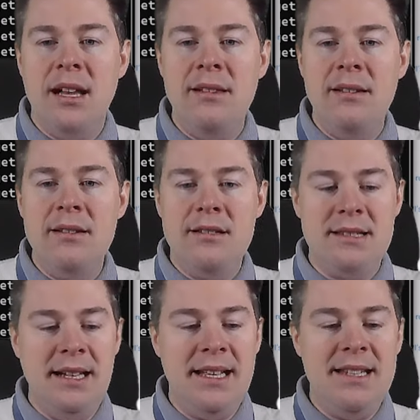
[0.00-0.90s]
I'll
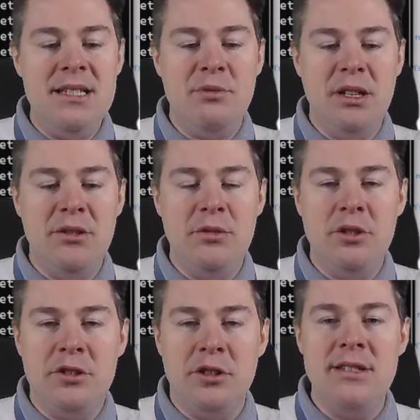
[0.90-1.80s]
select this one, do
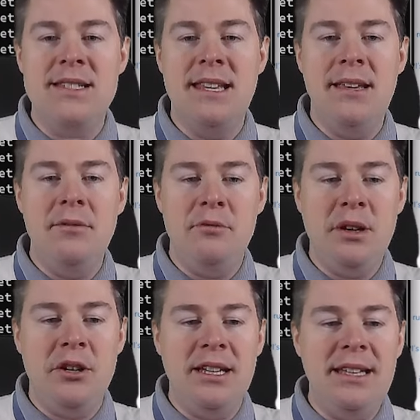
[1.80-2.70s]
Control C. We're
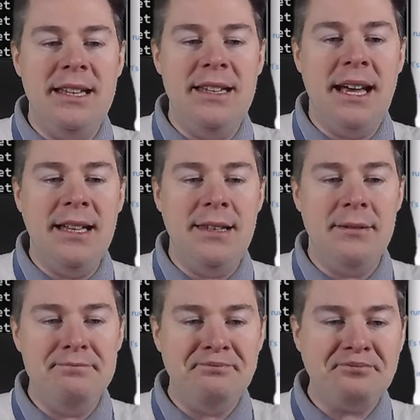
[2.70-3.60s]
going to need that.
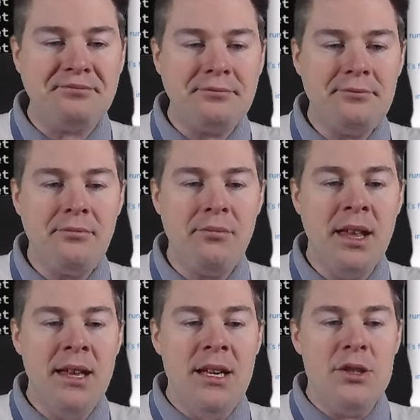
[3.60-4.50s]

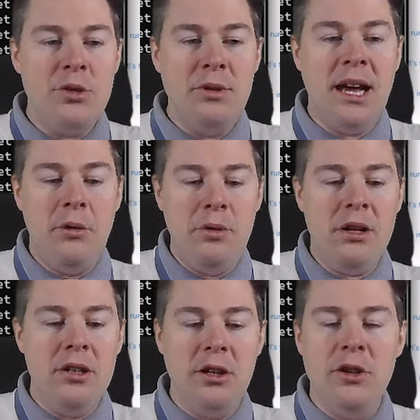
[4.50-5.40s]
So now we're
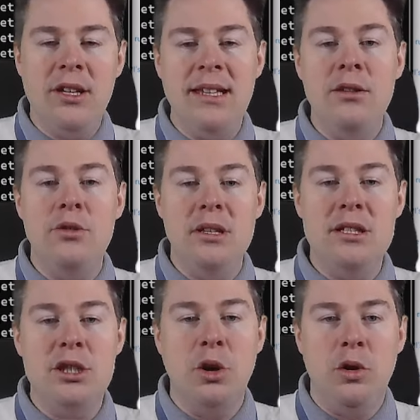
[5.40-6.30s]
going to look into
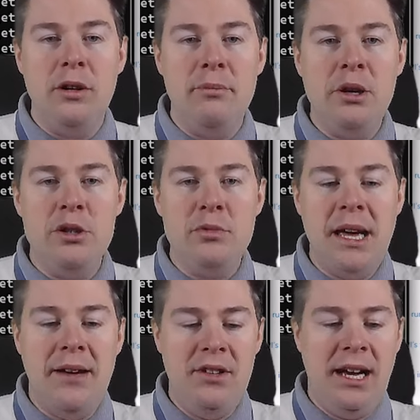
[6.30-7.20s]
install because we
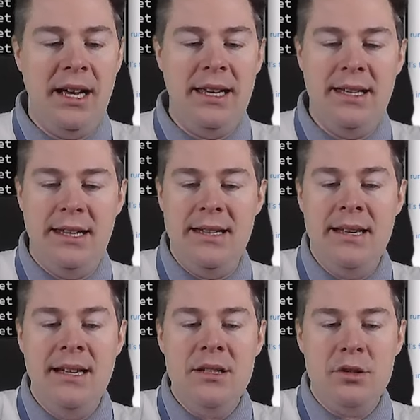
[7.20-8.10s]
have the ID.
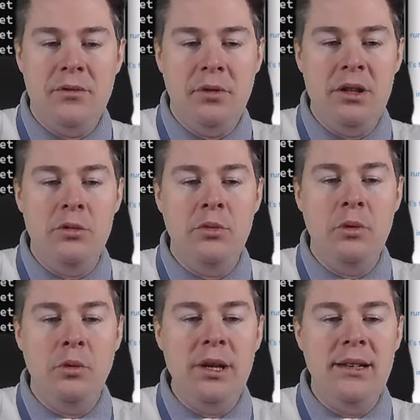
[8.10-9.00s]
So if we
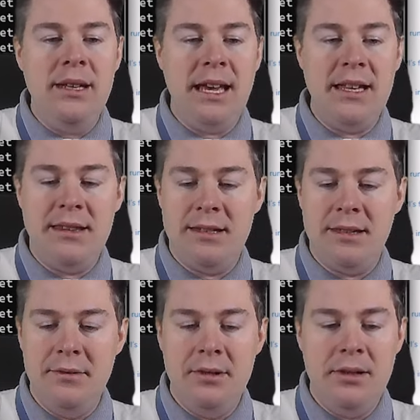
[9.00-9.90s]
do
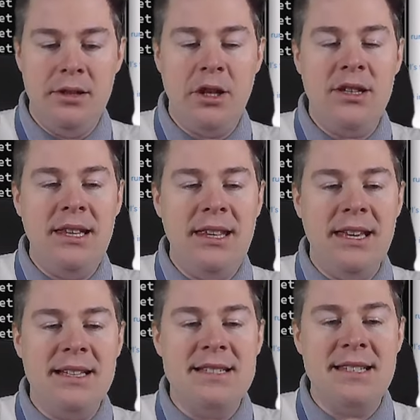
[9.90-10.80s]

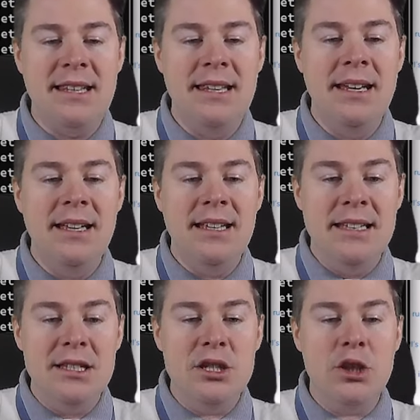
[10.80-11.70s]
winget.exe
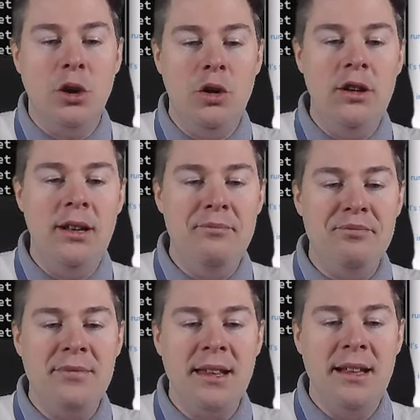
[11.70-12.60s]
install,
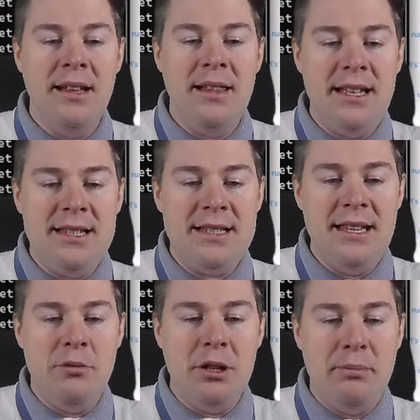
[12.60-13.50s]
let's see
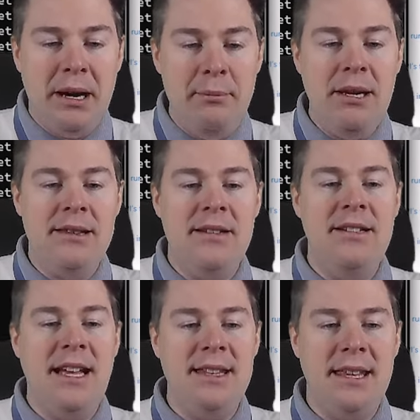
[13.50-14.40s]
what parameter
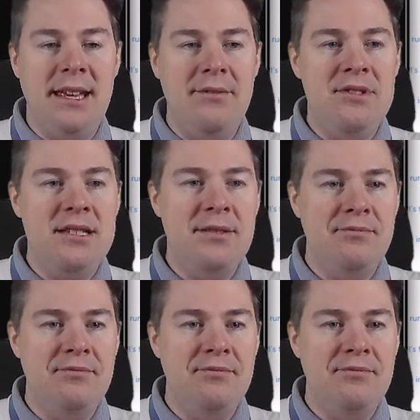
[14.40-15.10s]
that gives.